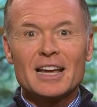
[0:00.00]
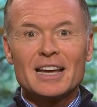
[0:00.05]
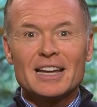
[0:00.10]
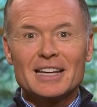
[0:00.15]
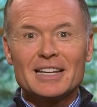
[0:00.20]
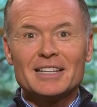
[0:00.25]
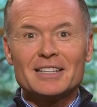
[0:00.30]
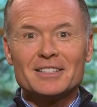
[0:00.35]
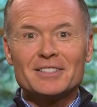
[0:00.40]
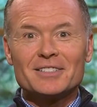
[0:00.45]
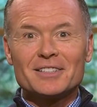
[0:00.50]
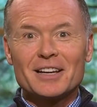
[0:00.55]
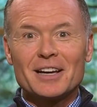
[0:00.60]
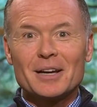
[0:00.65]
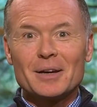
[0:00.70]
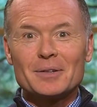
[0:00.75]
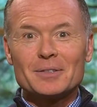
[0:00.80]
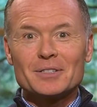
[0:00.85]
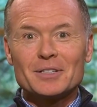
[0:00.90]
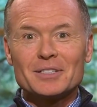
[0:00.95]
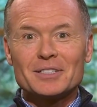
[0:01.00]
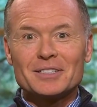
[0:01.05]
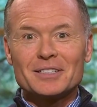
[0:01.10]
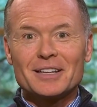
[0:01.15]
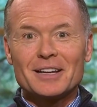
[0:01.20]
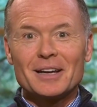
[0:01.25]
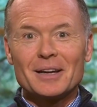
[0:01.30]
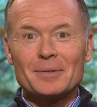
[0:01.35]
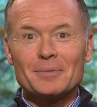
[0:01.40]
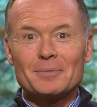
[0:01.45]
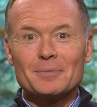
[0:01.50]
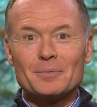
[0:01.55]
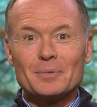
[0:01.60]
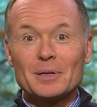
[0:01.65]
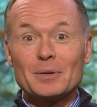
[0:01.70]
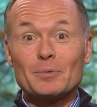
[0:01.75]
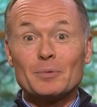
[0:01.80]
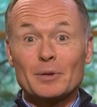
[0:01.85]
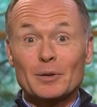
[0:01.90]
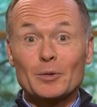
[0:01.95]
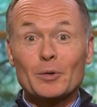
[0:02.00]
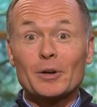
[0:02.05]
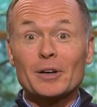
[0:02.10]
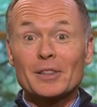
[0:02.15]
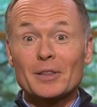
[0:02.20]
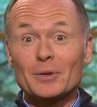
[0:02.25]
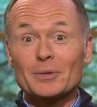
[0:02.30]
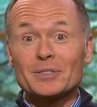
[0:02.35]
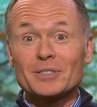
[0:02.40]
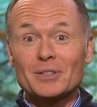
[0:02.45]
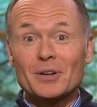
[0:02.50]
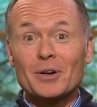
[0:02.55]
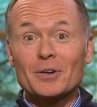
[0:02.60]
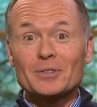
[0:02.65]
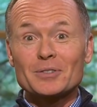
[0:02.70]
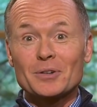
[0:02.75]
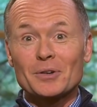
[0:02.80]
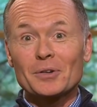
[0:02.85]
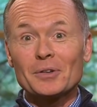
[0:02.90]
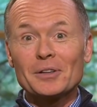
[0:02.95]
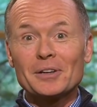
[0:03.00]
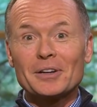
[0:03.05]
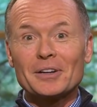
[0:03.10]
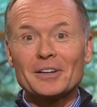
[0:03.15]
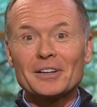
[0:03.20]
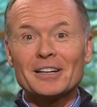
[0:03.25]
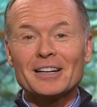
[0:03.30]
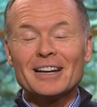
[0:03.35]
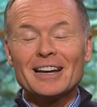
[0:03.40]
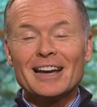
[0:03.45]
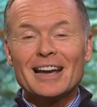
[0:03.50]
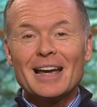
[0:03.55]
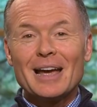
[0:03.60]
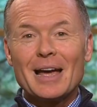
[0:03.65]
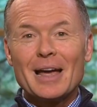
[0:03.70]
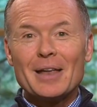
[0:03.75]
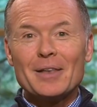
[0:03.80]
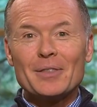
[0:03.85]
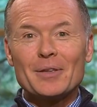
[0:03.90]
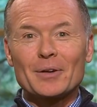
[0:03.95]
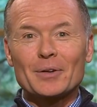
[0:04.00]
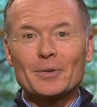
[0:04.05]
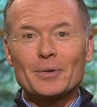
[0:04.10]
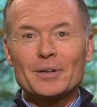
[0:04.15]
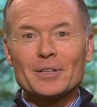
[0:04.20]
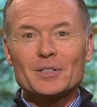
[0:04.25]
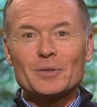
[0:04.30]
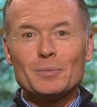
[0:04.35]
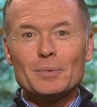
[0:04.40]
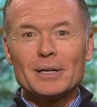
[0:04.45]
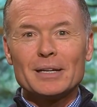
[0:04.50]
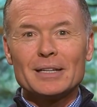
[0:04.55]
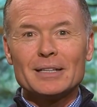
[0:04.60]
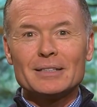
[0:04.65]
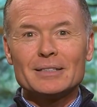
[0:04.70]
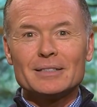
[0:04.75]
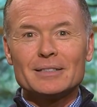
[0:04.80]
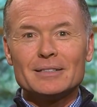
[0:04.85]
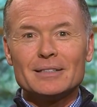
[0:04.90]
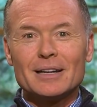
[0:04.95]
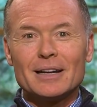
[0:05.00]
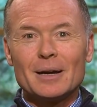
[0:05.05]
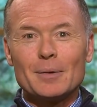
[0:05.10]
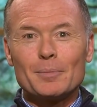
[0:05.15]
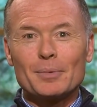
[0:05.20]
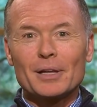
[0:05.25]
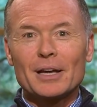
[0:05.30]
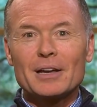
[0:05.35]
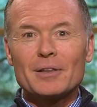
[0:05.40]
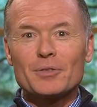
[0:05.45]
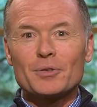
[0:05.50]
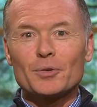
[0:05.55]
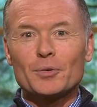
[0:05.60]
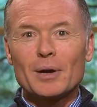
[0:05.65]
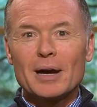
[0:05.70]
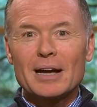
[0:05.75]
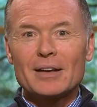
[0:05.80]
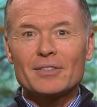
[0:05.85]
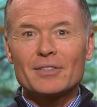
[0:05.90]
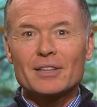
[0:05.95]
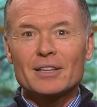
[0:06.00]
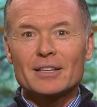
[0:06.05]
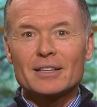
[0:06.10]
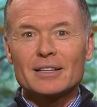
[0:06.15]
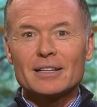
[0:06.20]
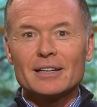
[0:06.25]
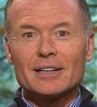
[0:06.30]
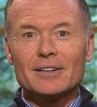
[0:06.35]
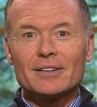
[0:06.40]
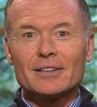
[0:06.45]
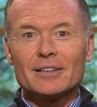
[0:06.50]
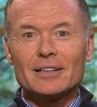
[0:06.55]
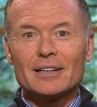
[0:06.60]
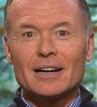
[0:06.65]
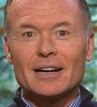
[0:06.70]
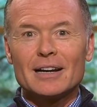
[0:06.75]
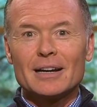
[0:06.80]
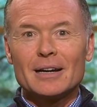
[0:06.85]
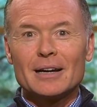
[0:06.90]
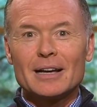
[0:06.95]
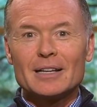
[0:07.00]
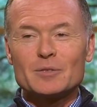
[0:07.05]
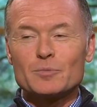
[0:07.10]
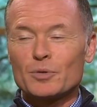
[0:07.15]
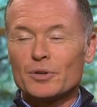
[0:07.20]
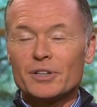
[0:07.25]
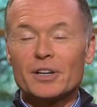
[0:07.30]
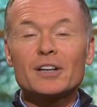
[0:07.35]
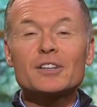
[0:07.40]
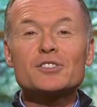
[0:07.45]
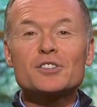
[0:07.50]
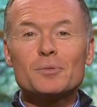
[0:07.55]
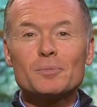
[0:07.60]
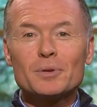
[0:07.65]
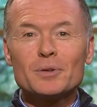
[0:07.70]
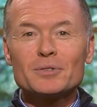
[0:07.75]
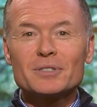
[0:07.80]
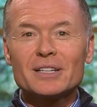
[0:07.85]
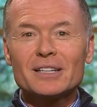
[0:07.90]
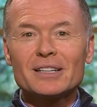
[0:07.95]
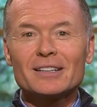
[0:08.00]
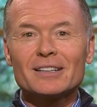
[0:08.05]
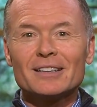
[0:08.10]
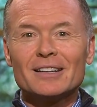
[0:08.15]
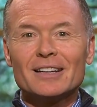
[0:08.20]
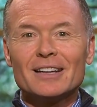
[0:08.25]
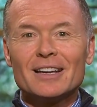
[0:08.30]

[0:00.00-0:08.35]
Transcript: He is uh, just. Uh, we recorded those songs earlier, and they're going to be uh, played throughout the year uh, as production music.